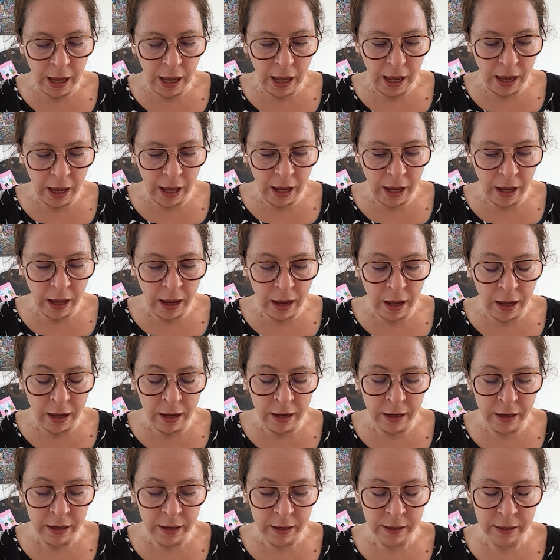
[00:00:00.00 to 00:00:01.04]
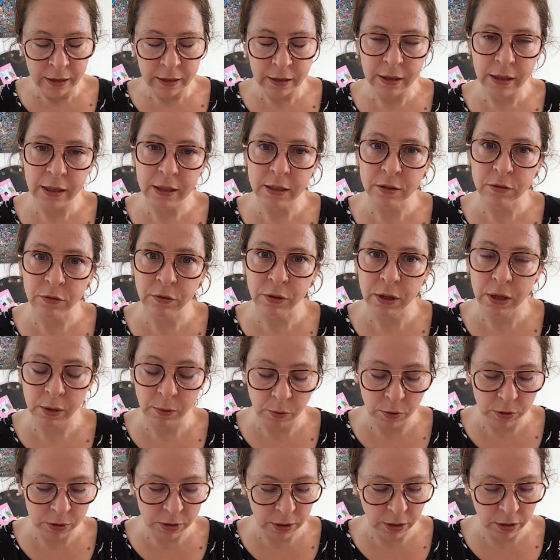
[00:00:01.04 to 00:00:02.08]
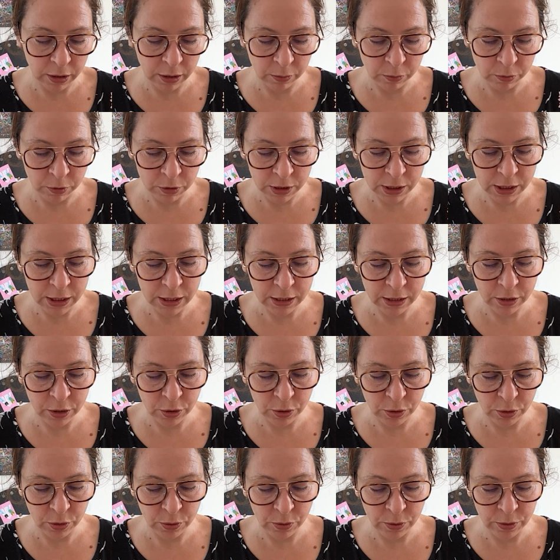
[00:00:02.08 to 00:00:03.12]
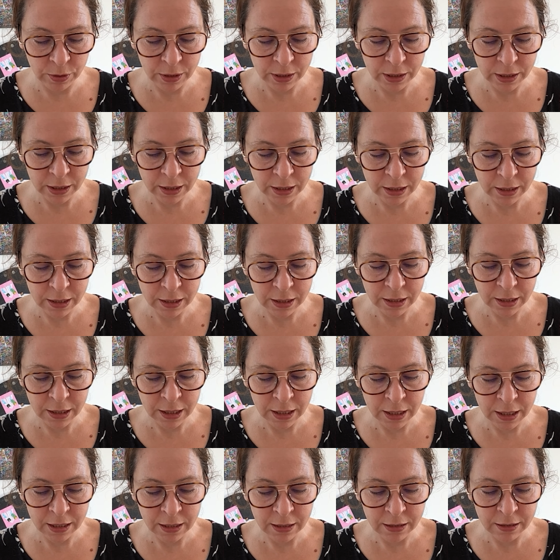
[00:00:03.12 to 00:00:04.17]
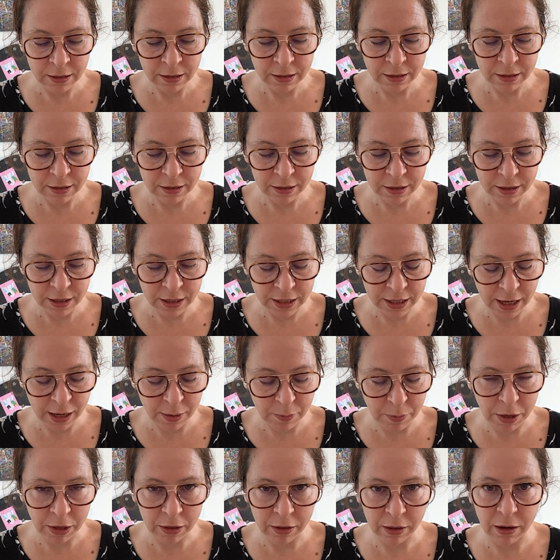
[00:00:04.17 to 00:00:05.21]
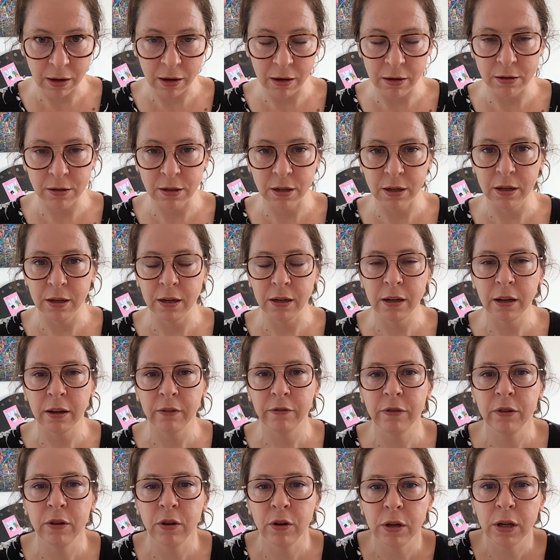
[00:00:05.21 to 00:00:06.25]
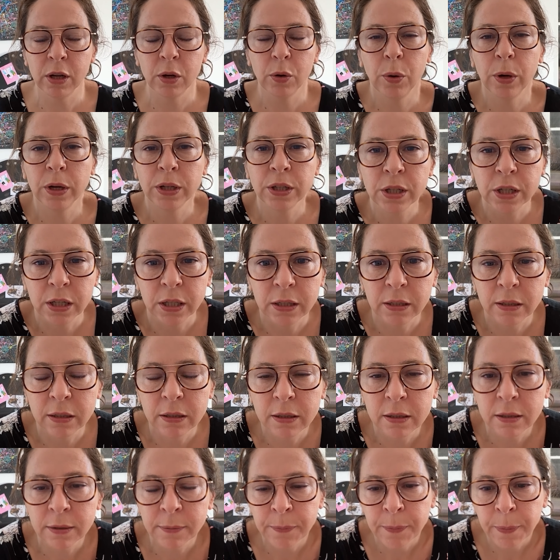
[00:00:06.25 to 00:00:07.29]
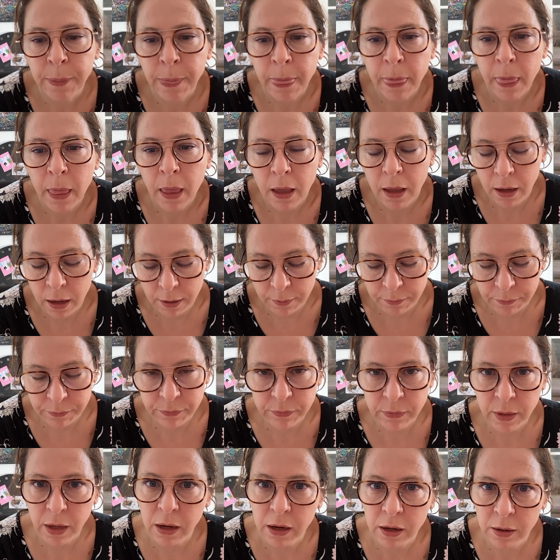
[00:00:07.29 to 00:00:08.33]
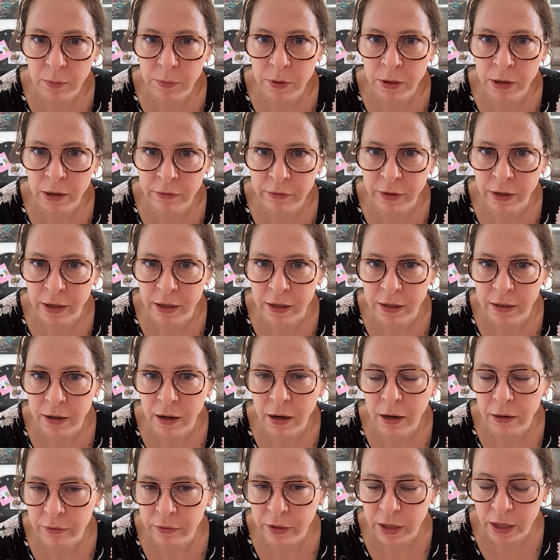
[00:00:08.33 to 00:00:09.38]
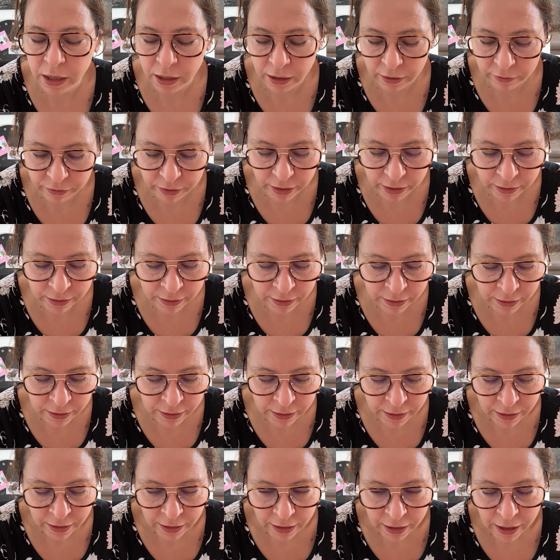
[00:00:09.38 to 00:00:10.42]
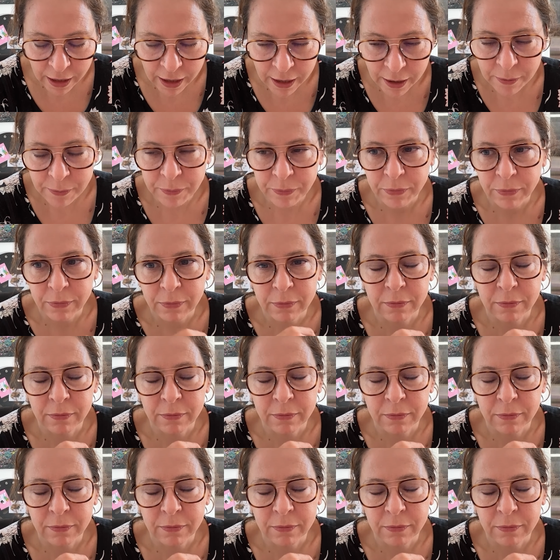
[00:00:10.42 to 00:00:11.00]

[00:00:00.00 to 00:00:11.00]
and that's really what I wanted to say about the cardigan. If you've got any questions, I hope you love it. I really love it. And